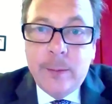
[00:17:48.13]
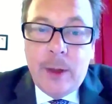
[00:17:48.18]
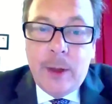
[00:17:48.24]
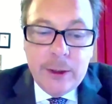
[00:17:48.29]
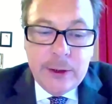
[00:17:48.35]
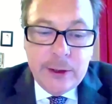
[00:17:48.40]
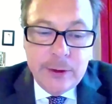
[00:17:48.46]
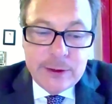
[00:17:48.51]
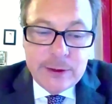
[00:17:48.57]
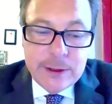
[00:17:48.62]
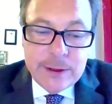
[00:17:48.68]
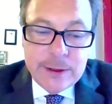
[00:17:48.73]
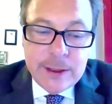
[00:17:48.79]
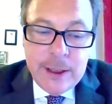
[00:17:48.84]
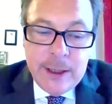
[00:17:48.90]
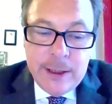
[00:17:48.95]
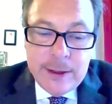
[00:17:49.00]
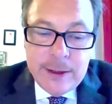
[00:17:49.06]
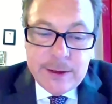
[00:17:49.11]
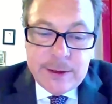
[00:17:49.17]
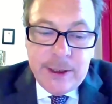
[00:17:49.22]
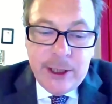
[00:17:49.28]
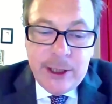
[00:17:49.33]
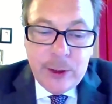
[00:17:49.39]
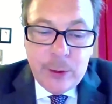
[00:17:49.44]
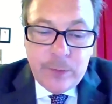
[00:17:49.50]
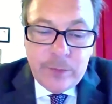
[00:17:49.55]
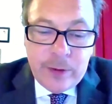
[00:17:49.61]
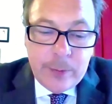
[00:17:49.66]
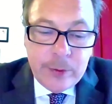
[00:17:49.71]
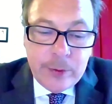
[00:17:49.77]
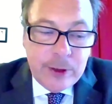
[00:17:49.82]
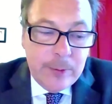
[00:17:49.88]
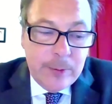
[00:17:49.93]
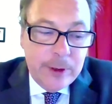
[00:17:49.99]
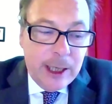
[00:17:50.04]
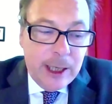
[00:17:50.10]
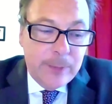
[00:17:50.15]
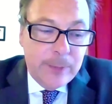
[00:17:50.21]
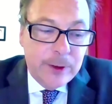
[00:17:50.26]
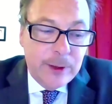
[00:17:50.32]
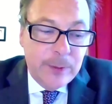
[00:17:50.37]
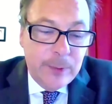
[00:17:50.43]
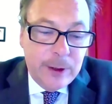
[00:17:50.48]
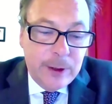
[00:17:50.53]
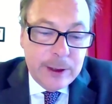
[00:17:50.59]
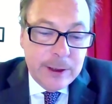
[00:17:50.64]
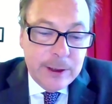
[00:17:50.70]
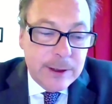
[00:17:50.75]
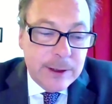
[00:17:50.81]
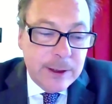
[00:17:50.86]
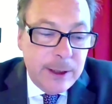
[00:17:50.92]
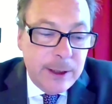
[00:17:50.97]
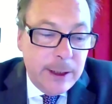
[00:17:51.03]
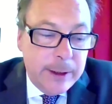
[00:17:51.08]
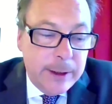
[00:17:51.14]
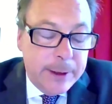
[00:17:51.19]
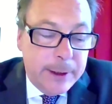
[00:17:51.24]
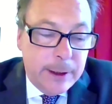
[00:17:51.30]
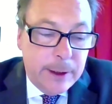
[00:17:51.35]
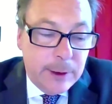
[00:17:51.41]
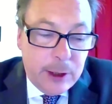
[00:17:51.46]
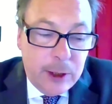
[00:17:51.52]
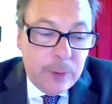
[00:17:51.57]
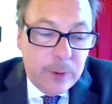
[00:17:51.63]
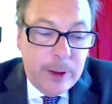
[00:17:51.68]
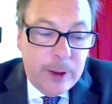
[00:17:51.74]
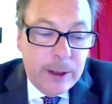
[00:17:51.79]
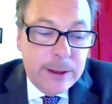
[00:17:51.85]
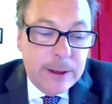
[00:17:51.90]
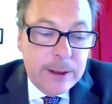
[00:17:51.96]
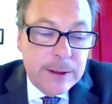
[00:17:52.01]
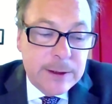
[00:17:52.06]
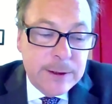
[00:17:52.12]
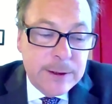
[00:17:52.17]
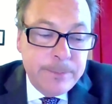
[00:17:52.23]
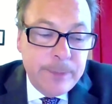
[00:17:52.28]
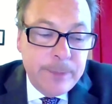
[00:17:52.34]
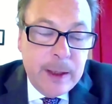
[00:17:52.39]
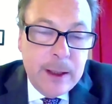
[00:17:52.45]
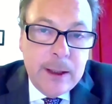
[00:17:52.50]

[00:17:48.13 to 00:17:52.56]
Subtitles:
Mark Kutis, CEO of Abu Dhabi Capital Market, Global Market.